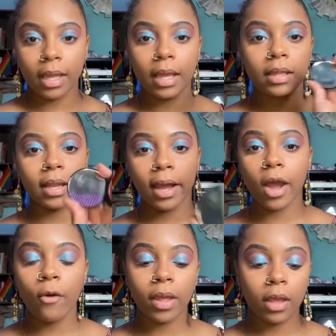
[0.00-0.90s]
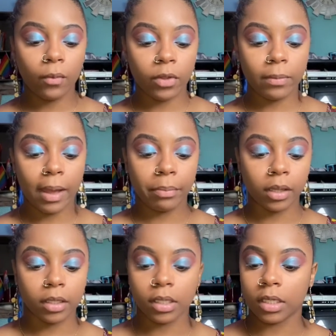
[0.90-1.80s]
Then I go in with my
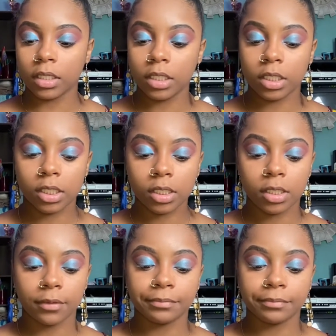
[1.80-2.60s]
blush.